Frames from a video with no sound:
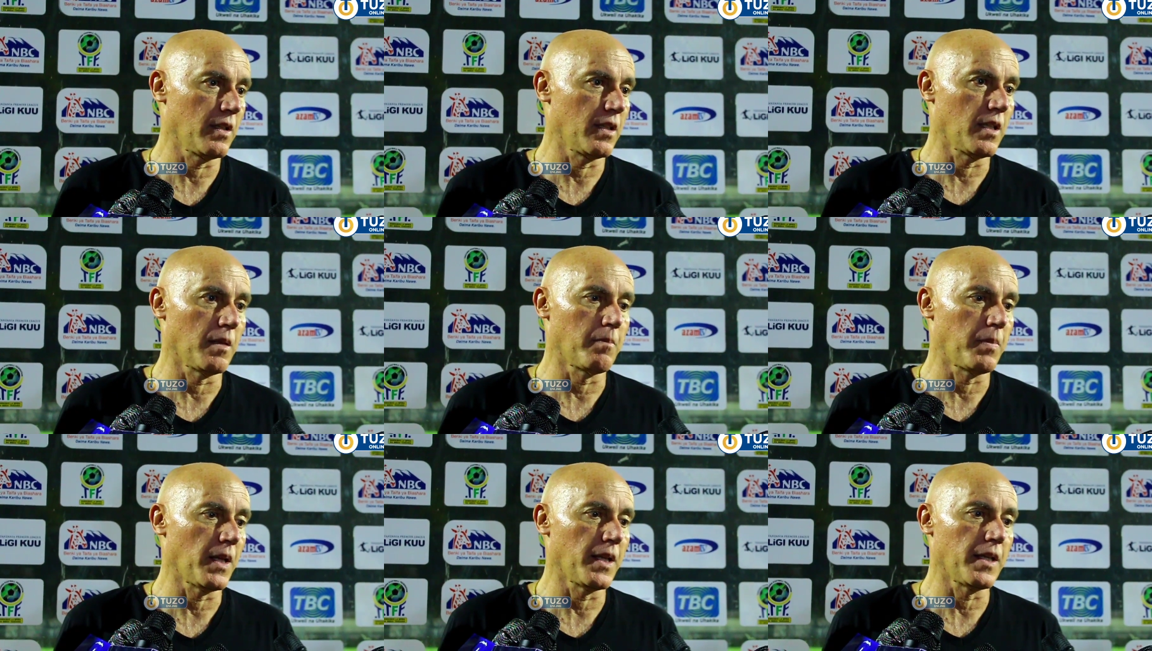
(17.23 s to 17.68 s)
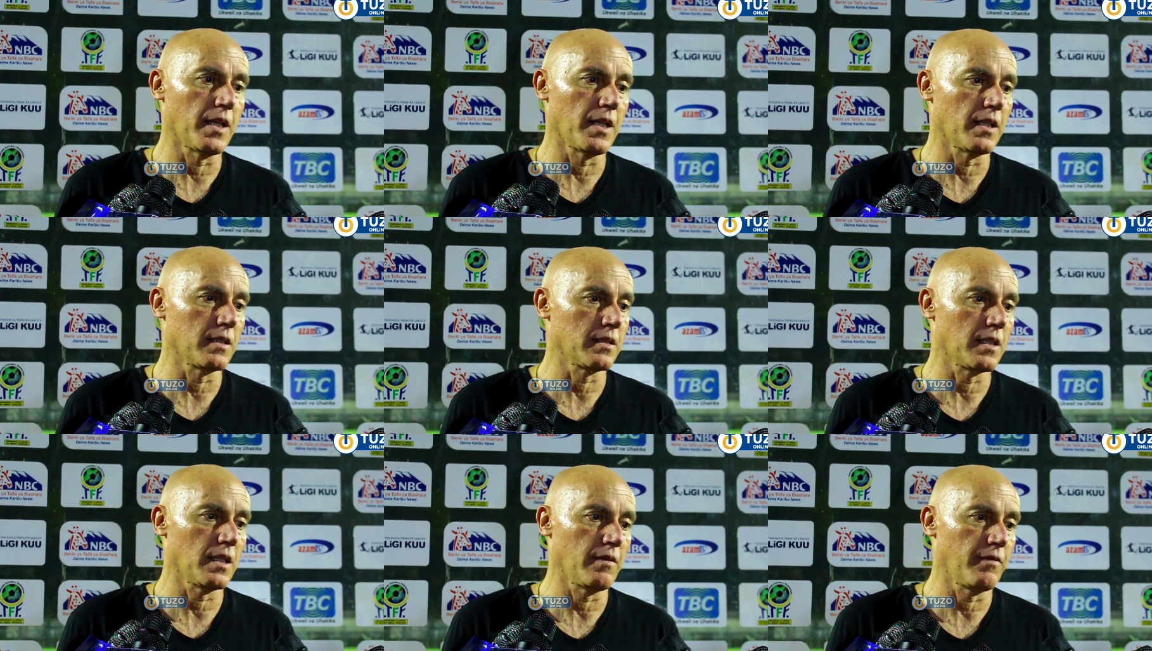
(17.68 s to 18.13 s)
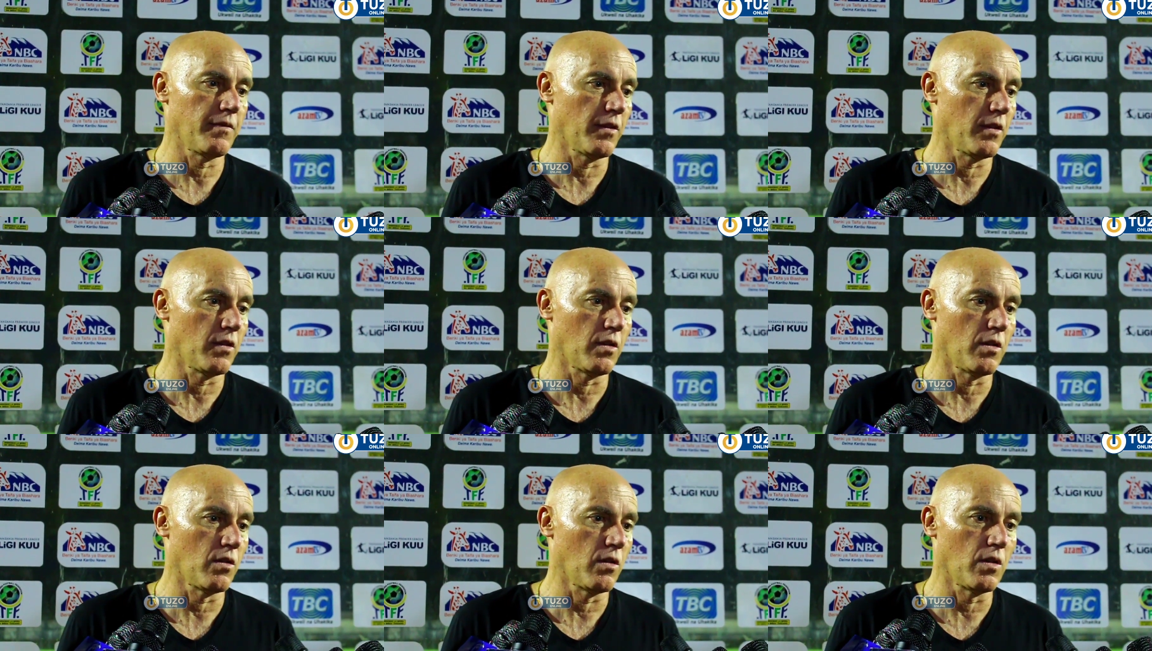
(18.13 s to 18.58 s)
The players give
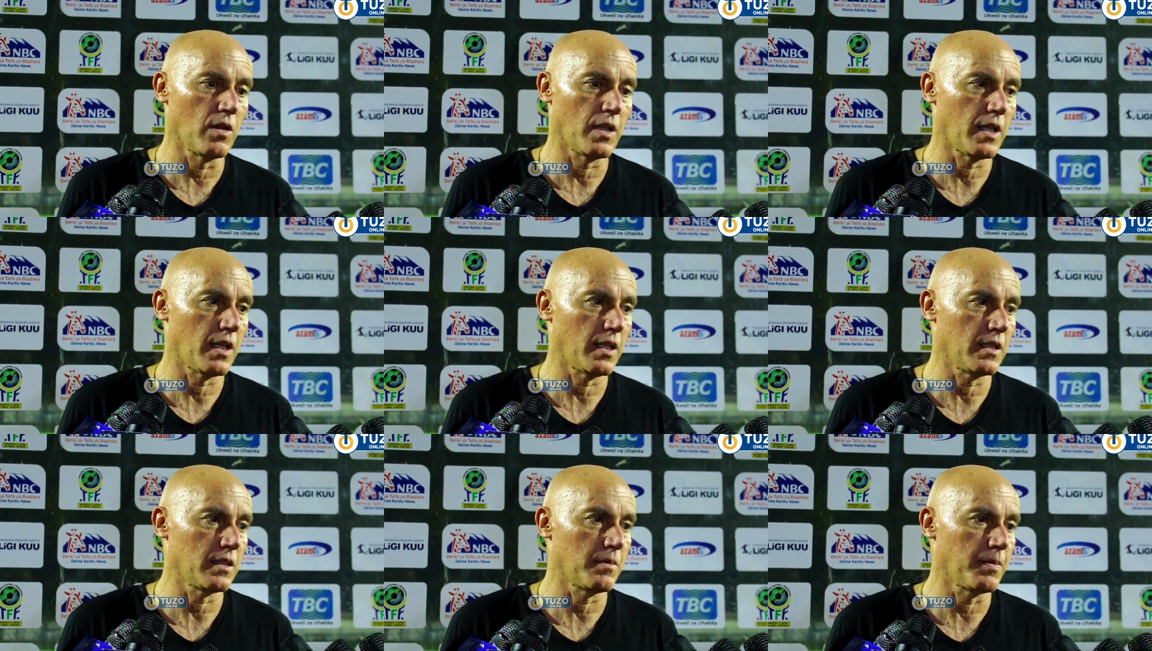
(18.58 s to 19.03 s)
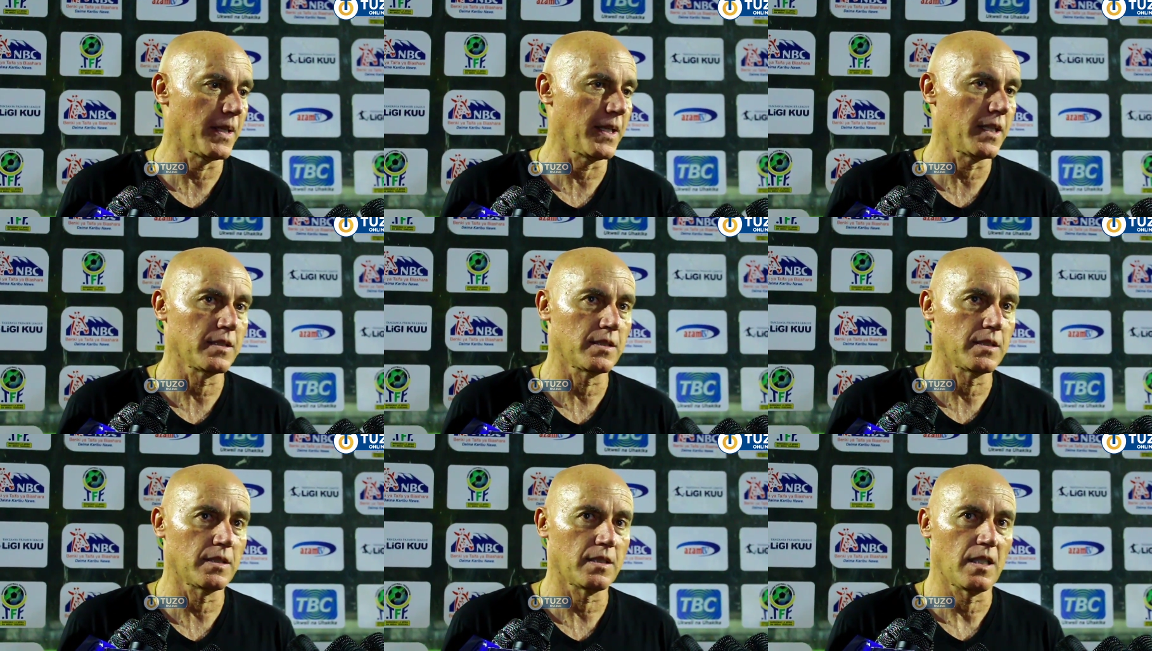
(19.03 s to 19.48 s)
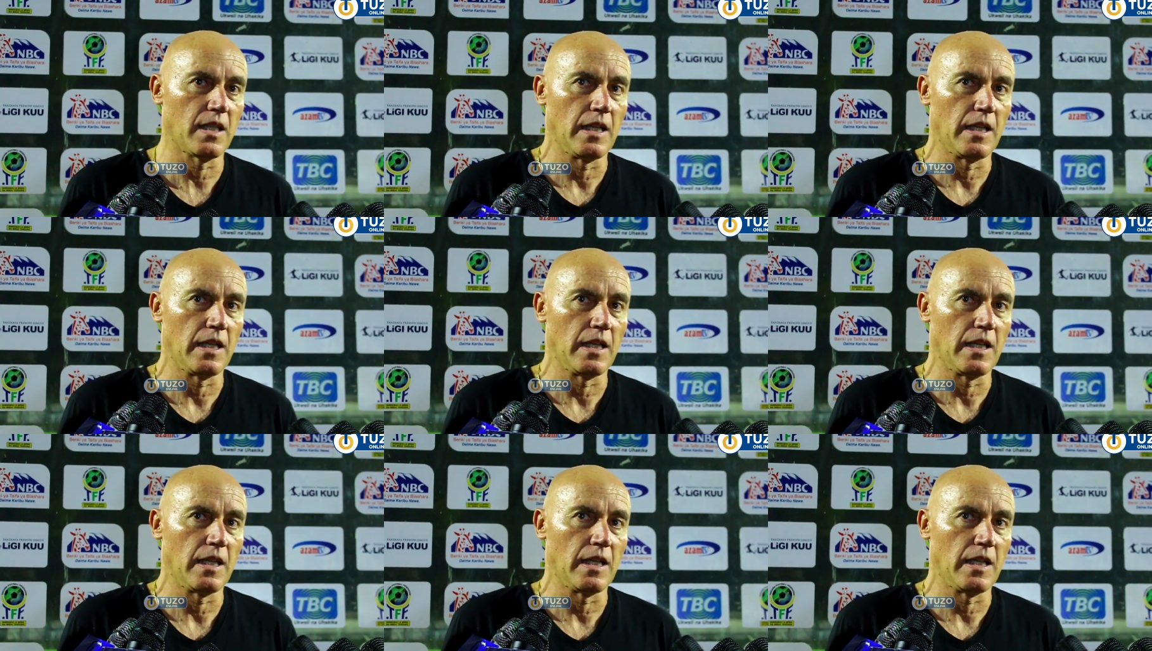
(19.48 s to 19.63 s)
all his best.